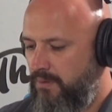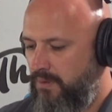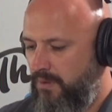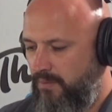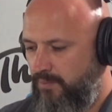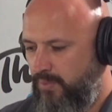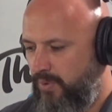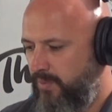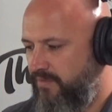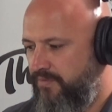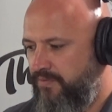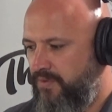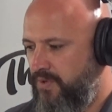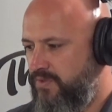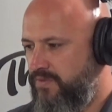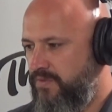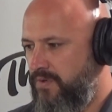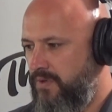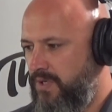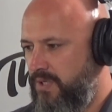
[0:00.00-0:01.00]
probably the first
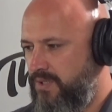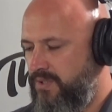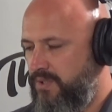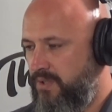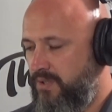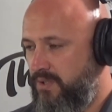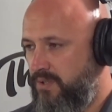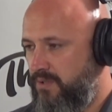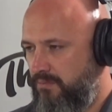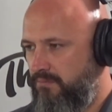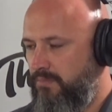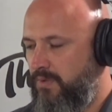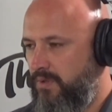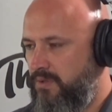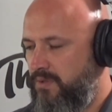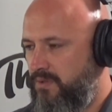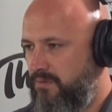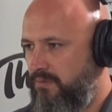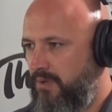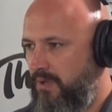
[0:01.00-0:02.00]
few years you're just
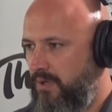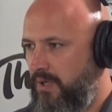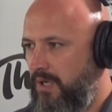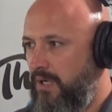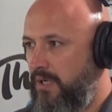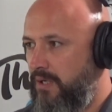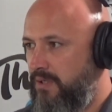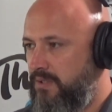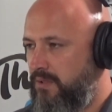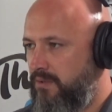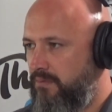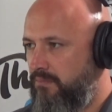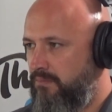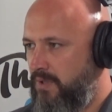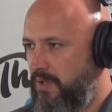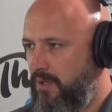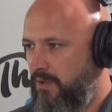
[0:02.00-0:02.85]
in it, and